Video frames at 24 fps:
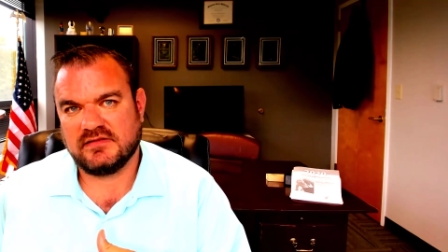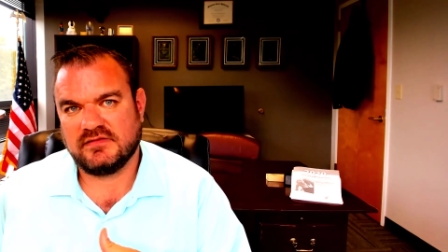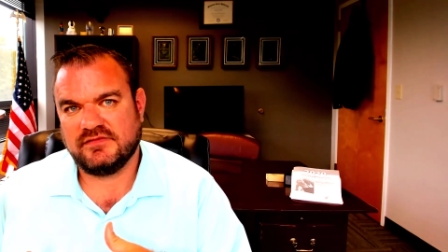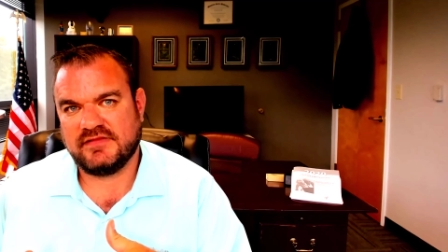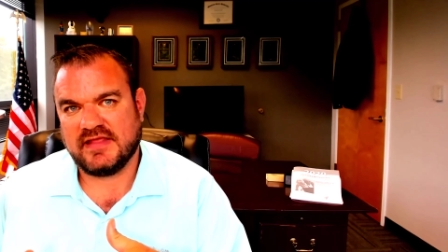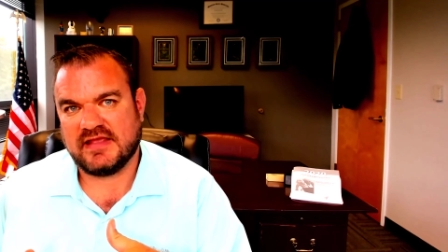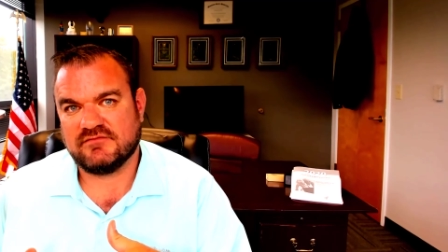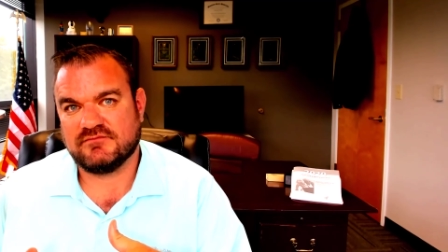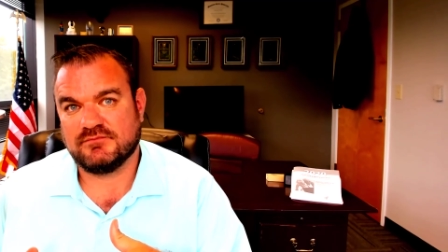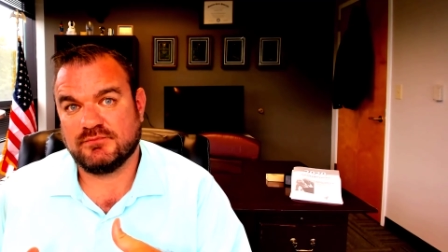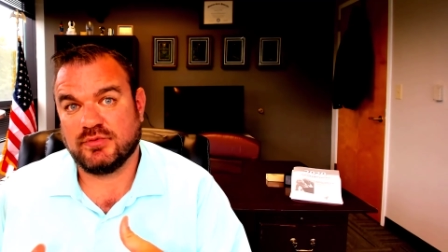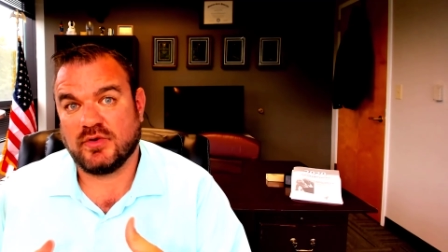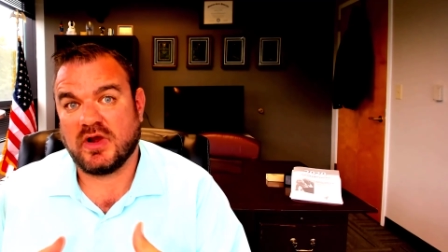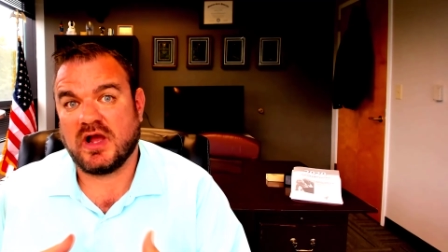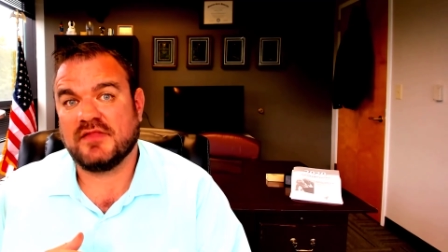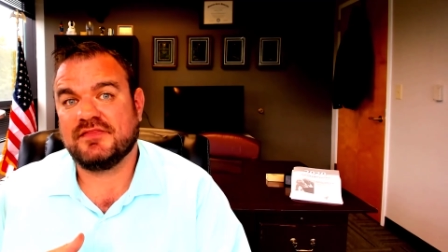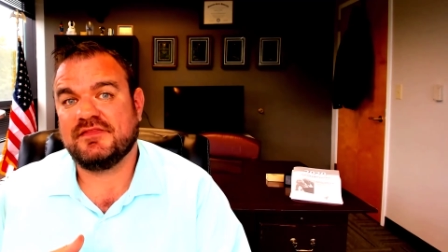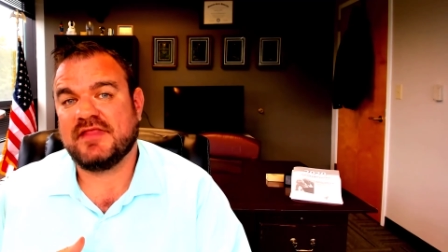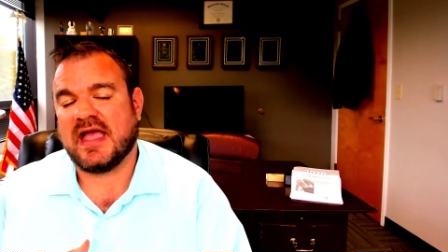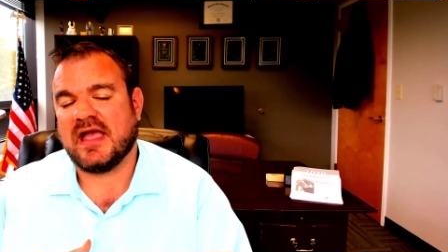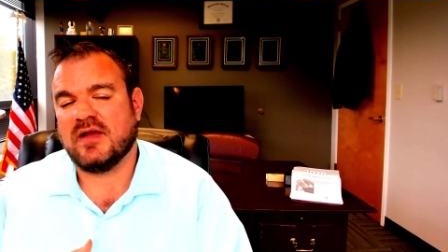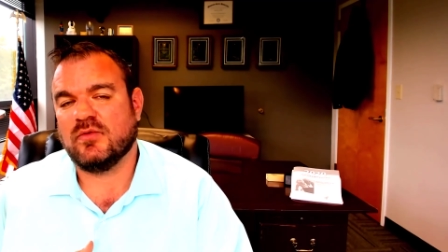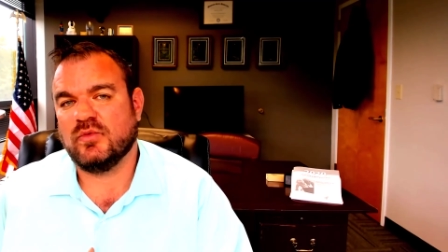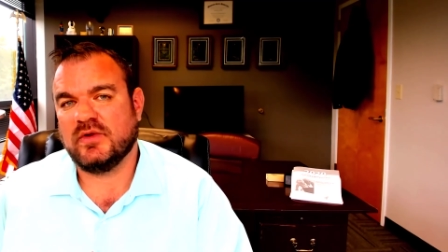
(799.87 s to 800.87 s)
They've brought
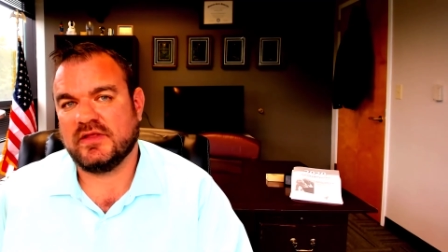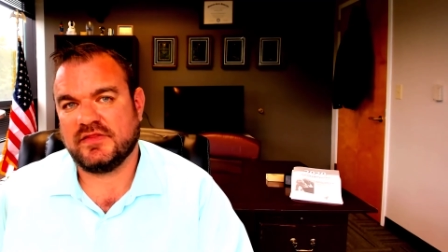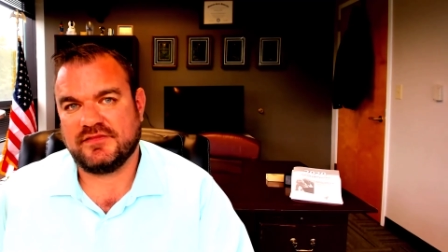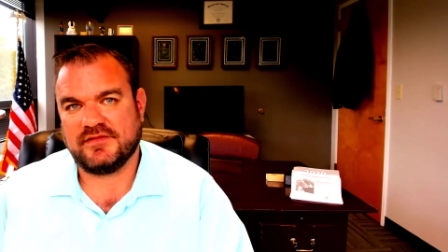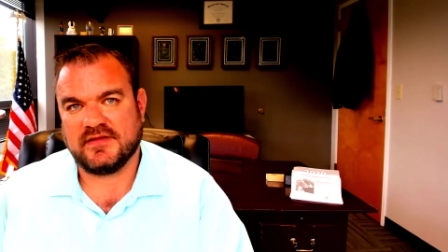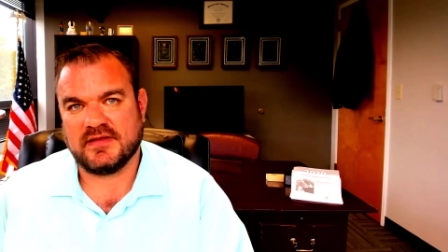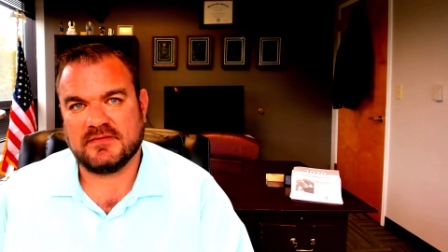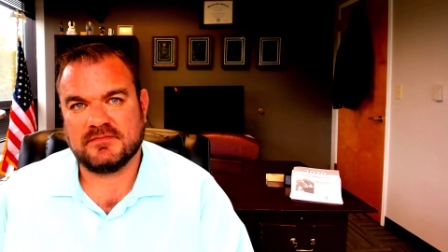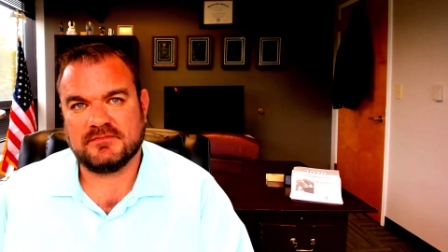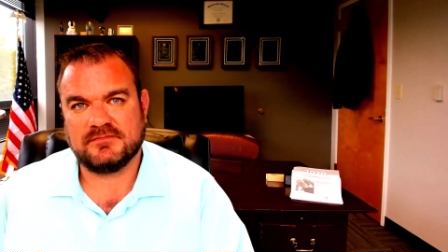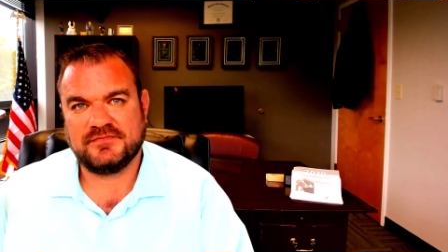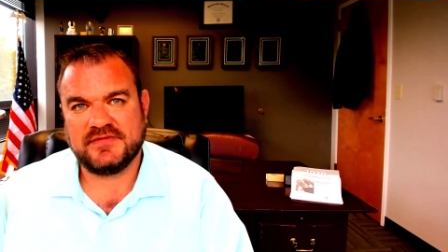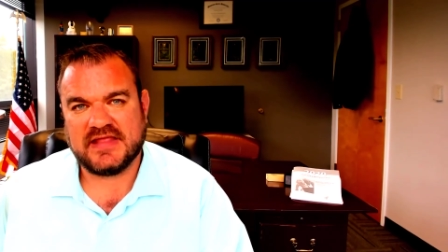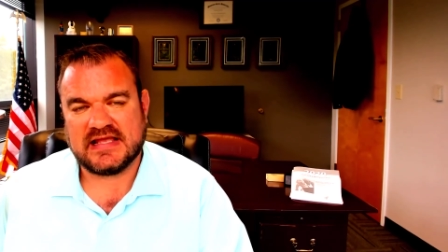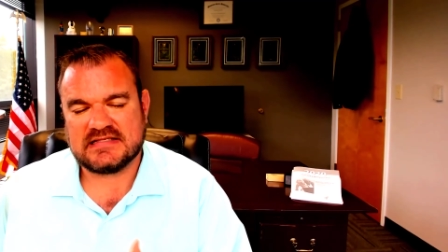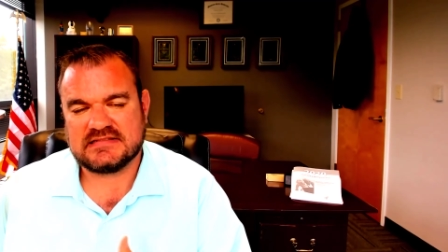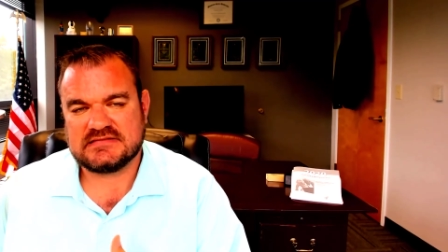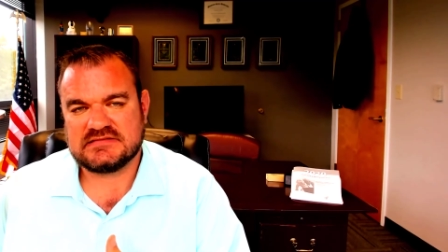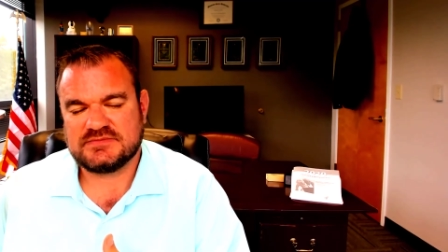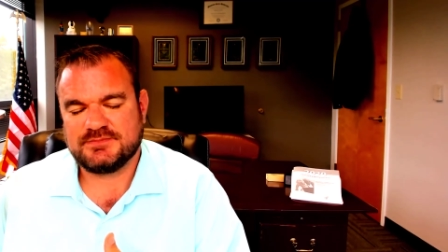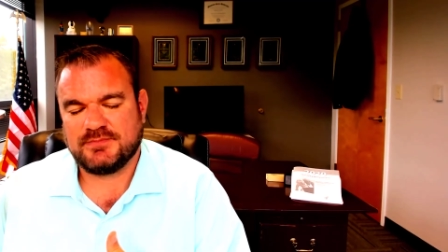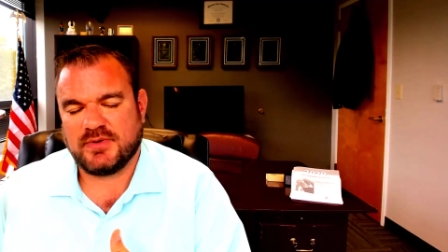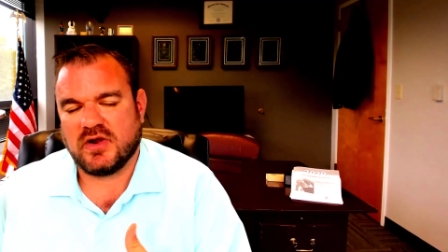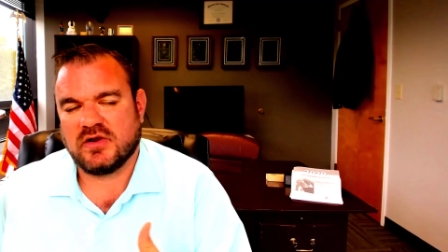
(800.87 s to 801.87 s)
that with them.
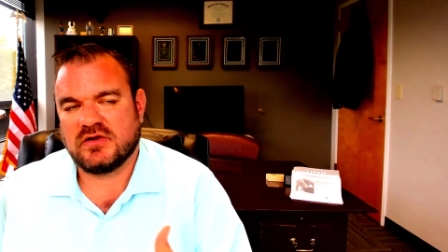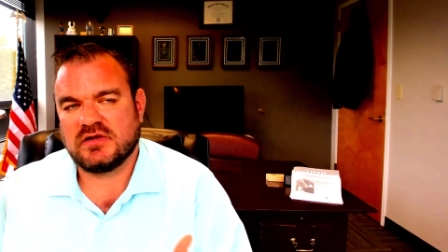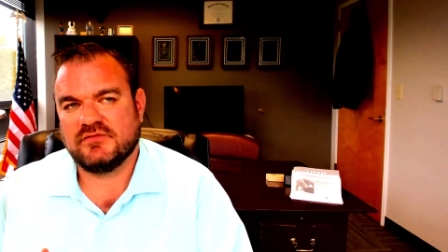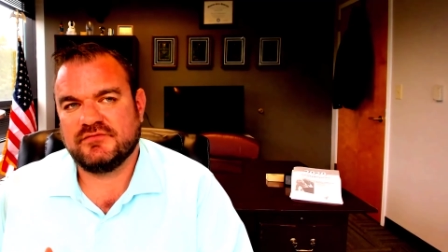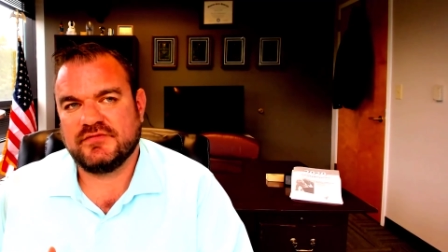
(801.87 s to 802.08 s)
That's part